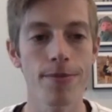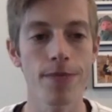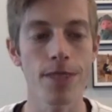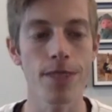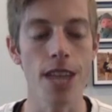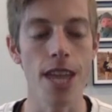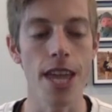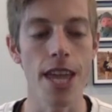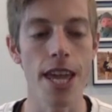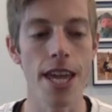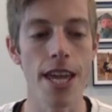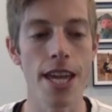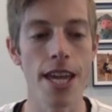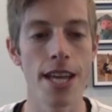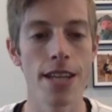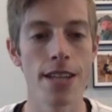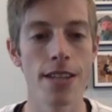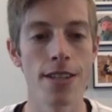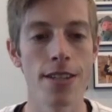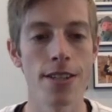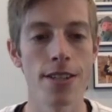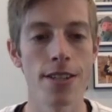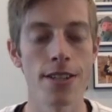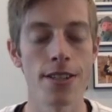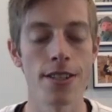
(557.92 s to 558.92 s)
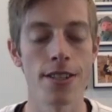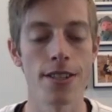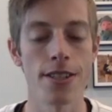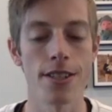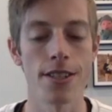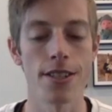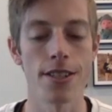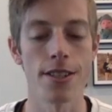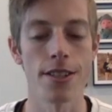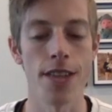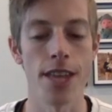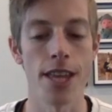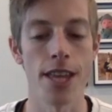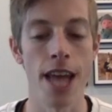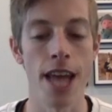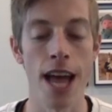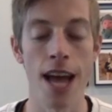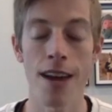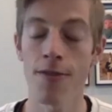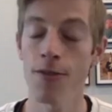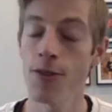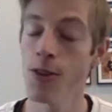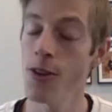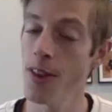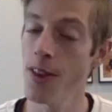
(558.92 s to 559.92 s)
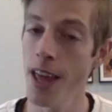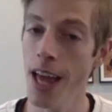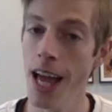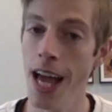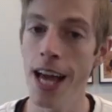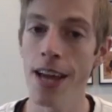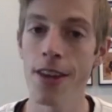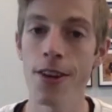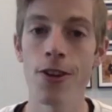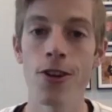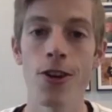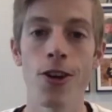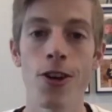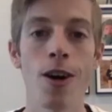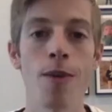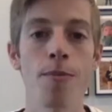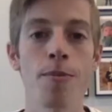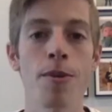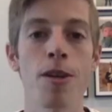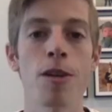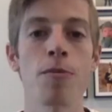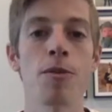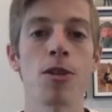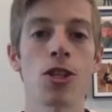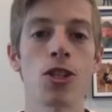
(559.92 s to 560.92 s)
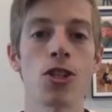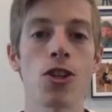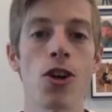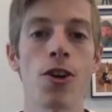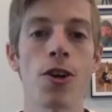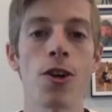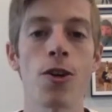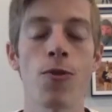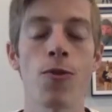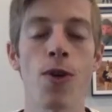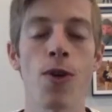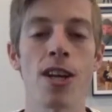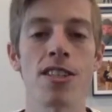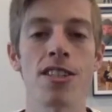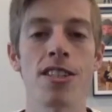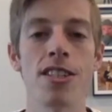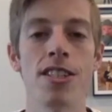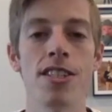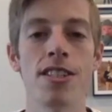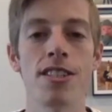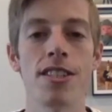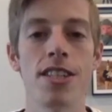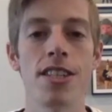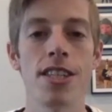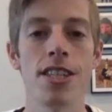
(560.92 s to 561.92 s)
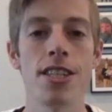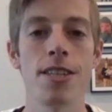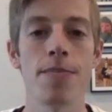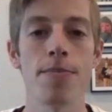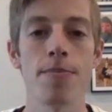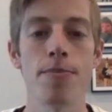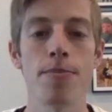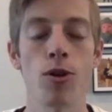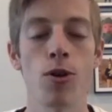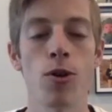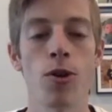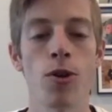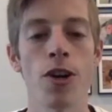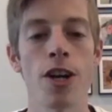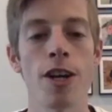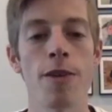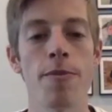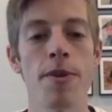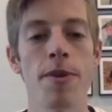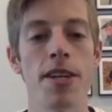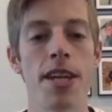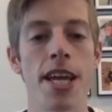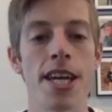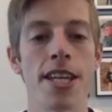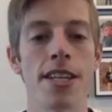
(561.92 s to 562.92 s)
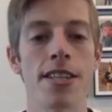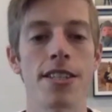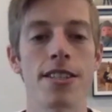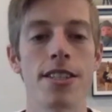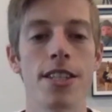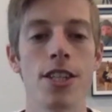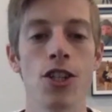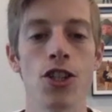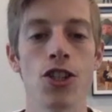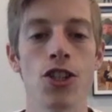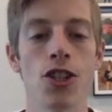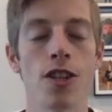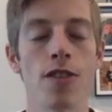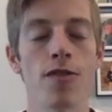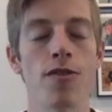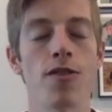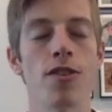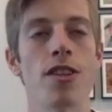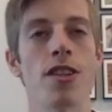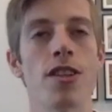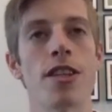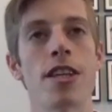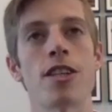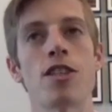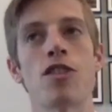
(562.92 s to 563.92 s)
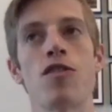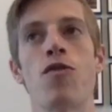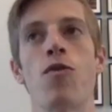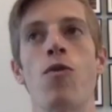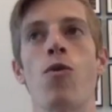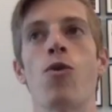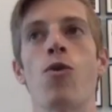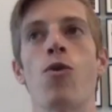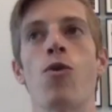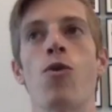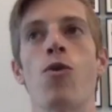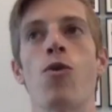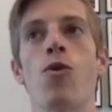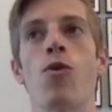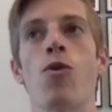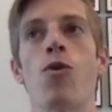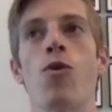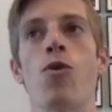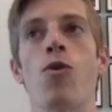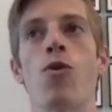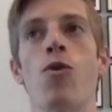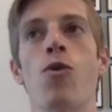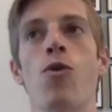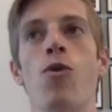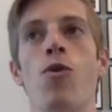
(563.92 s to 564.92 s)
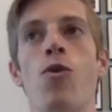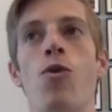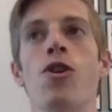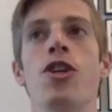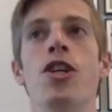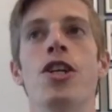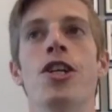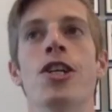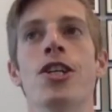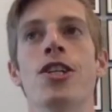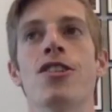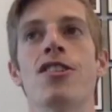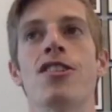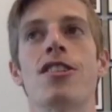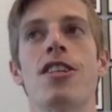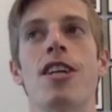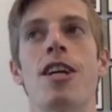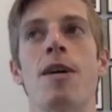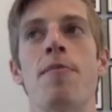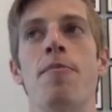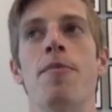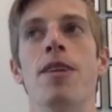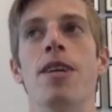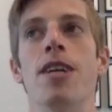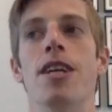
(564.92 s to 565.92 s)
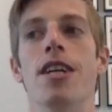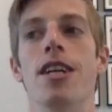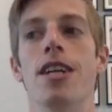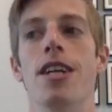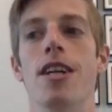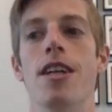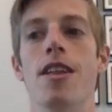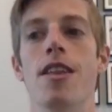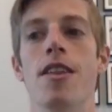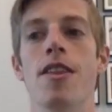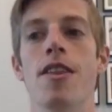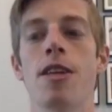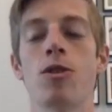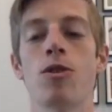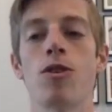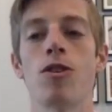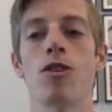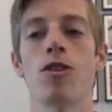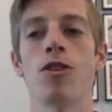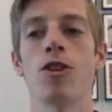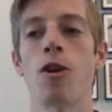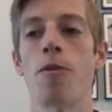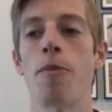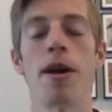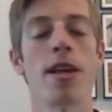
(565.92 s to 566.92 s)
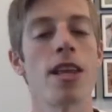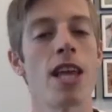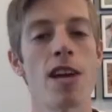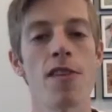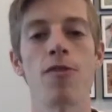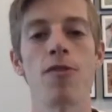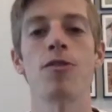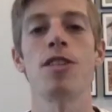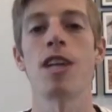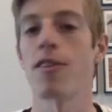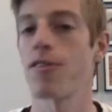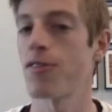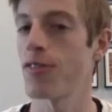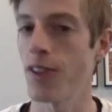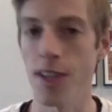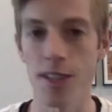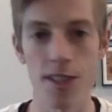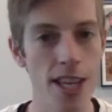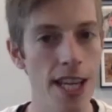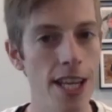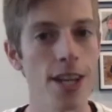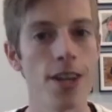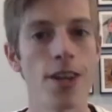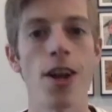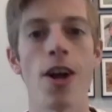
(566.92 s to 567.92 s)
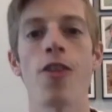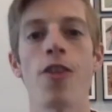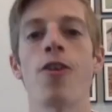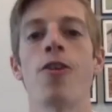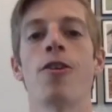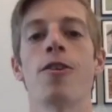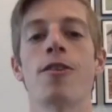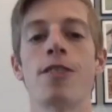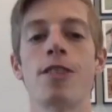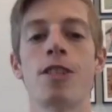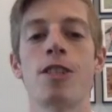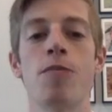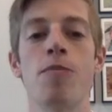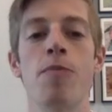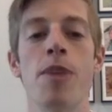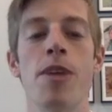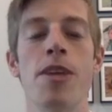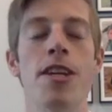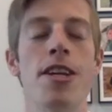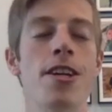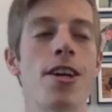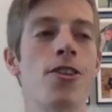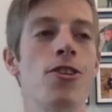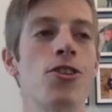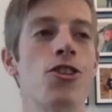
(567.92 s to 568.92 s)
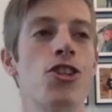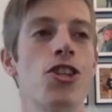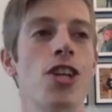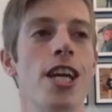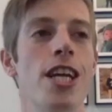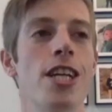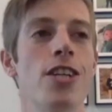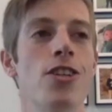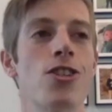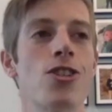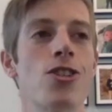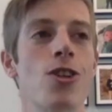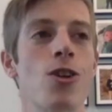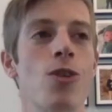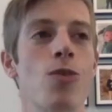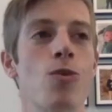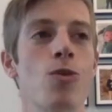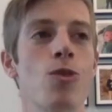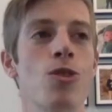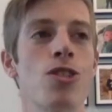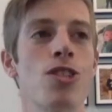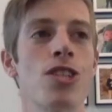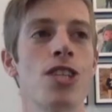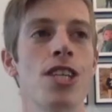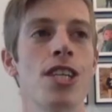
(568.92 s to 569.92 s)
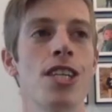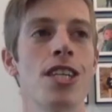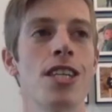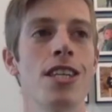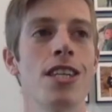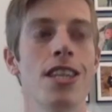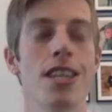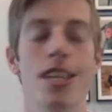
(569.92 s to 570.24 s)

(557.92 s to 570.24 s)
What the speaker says: And then after that, I'm going to be starting residency program in anesthesia for the next 4 years. Things will, my life will definitely take another spin, another change. So we'll see.